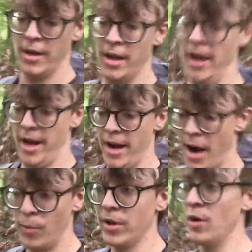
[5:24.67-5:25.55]
And I
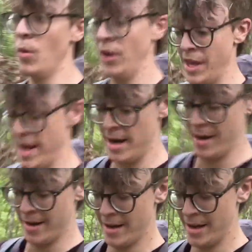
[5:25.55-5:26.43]
really don't want that.
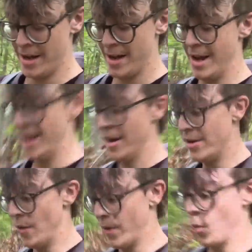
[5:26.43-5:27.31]
Don't want to